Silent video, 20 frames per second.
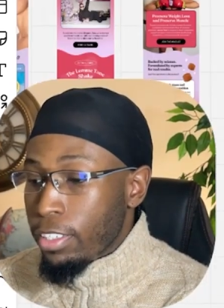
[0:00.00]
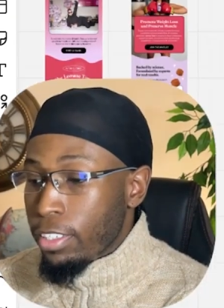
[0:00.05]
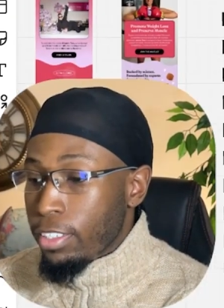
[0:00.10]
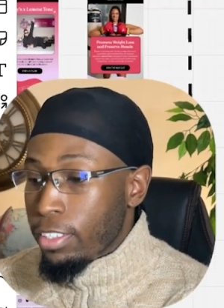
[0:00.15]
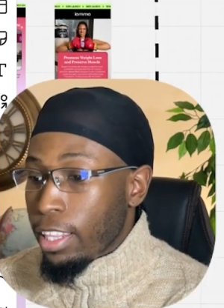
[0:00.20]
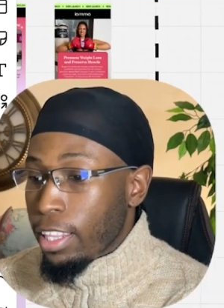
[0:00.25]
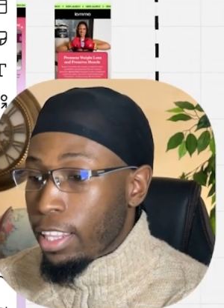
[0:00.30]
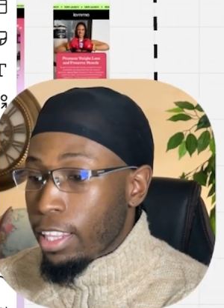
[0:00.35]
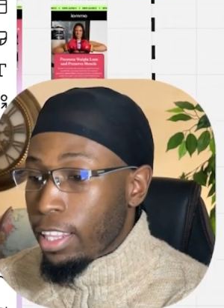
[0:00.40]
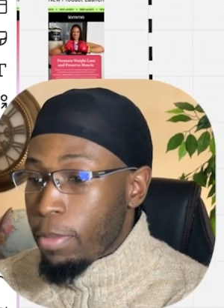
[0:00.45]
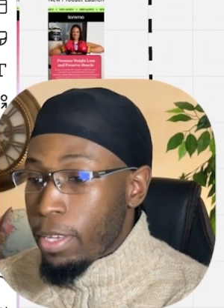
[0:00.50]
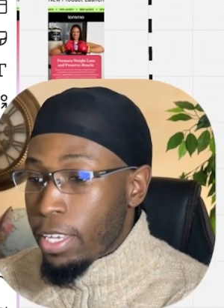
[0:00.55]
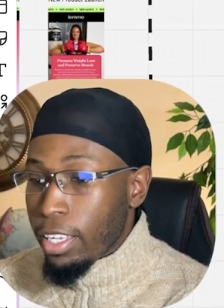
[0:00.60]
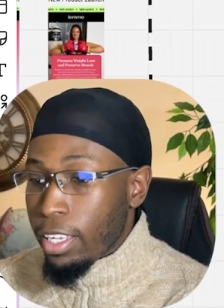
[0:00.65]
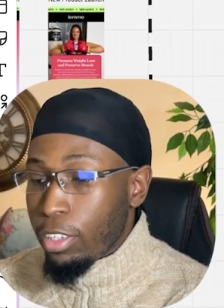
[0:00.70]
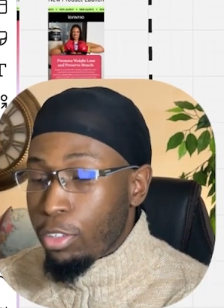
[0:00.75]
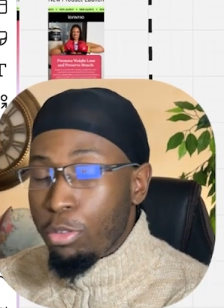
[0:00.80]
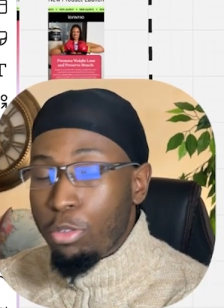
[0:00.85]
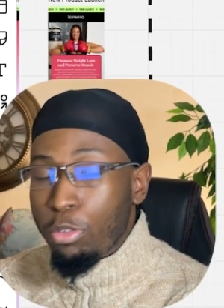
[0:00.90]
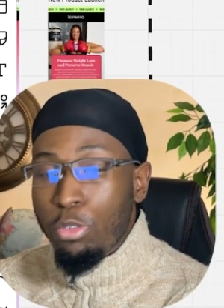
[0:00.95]
that Lemme
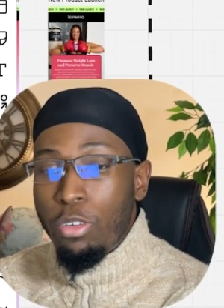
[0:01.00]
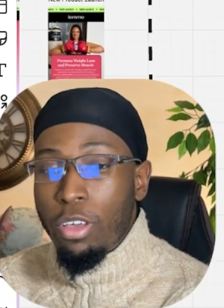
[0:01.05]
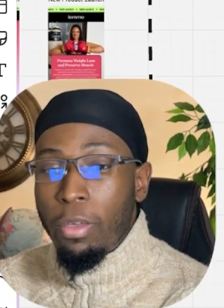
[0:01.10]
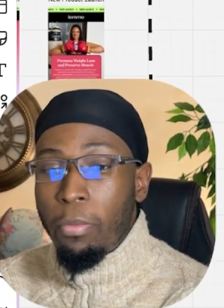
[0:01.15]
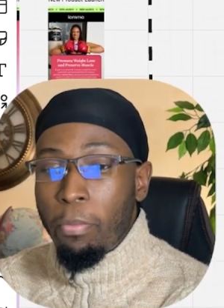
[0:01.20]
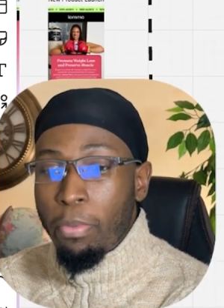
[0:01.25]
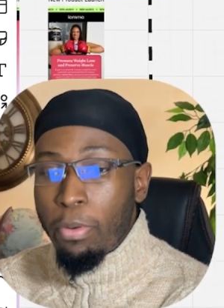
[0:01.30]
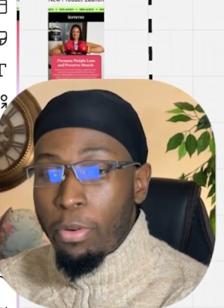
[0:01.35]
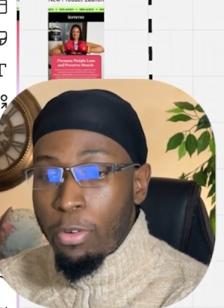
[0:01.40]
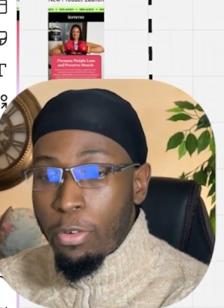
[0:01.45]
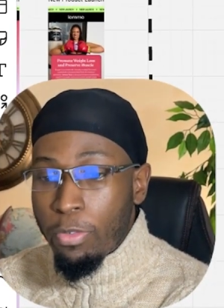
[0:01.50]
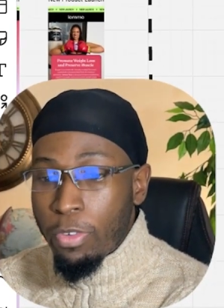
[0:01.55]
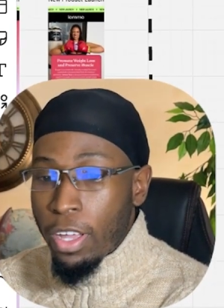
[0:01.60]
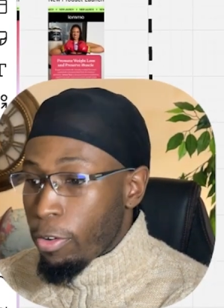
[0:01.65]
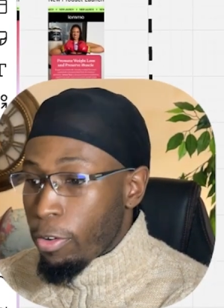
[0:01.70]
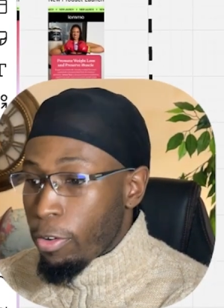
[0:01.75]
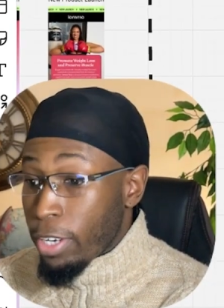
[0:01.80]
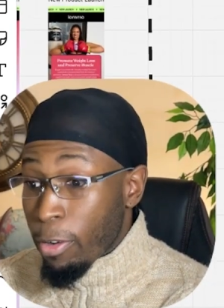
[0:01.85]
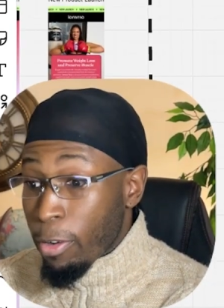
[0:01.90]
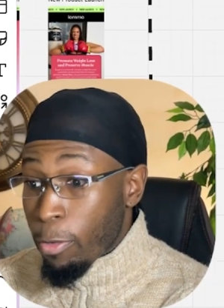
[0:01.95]
can do to improve
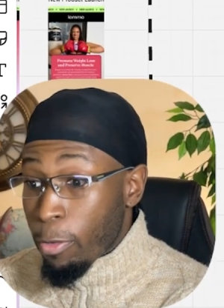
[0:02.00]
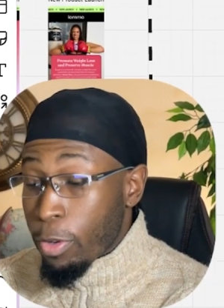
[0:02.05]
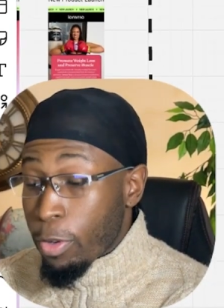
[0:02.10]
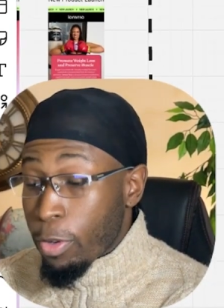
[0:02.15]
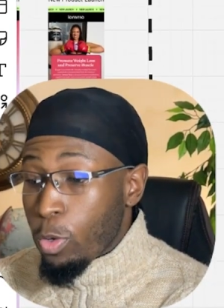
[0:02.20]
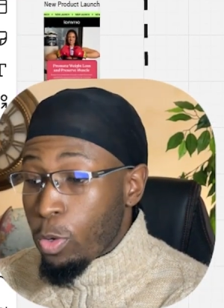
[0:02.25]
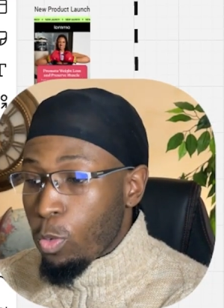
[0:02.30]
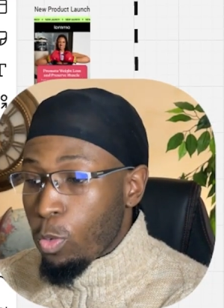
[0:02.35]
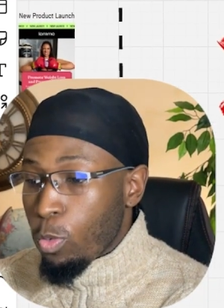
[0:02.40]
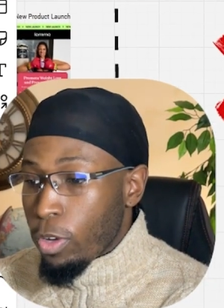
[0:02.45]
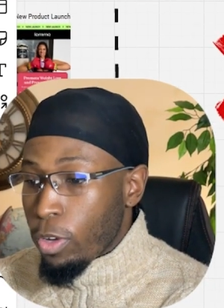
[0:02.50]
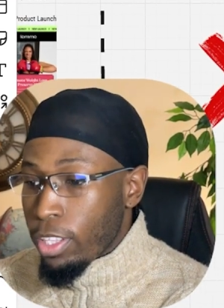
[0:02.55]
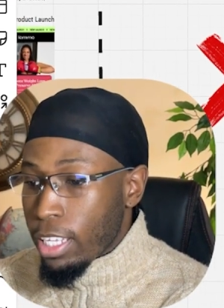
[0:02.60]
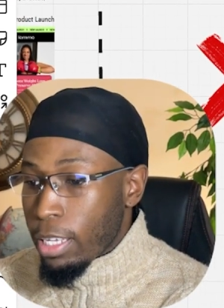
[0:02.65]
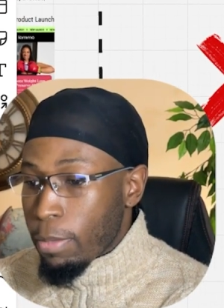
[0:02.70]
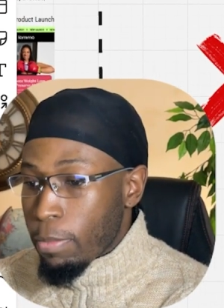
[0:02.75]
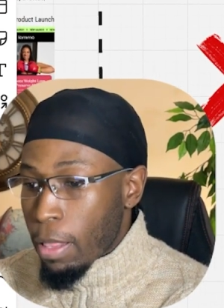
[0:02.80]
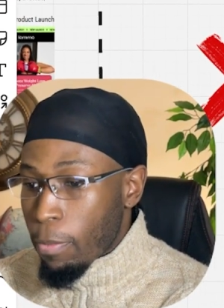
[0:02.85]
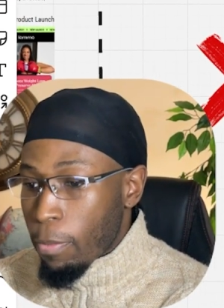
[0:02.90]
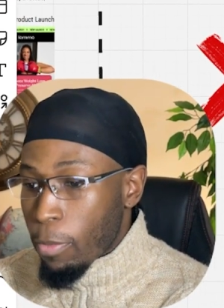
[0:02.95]
their revenue with
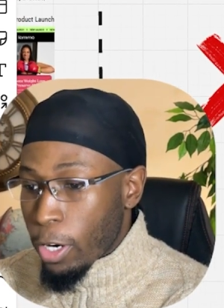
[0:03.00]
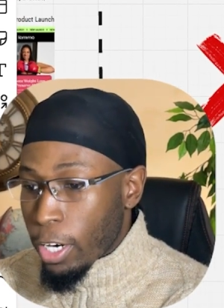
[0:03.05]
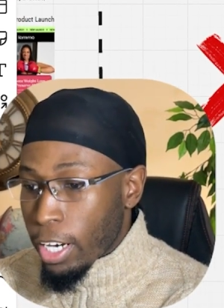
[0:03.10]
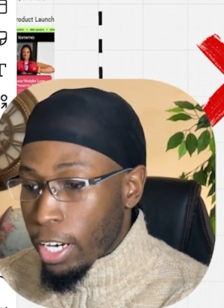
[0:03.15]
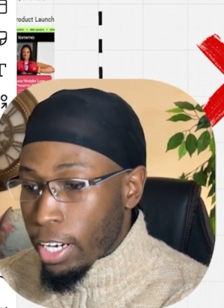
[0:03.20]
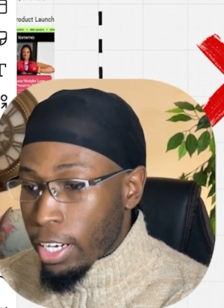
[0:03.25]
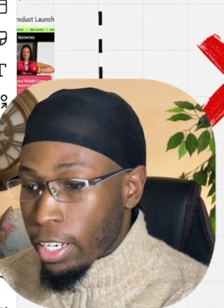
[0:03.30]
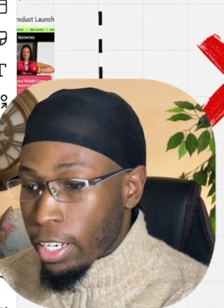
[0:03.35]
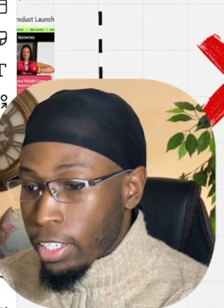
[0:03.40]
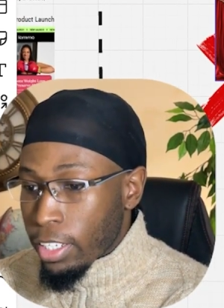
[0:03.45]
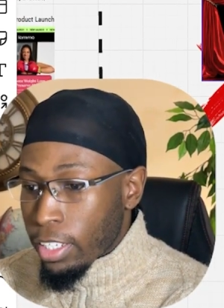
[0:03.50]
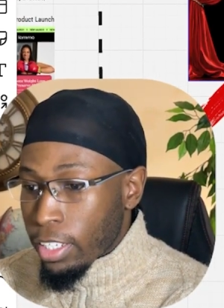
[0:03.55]
email marketing.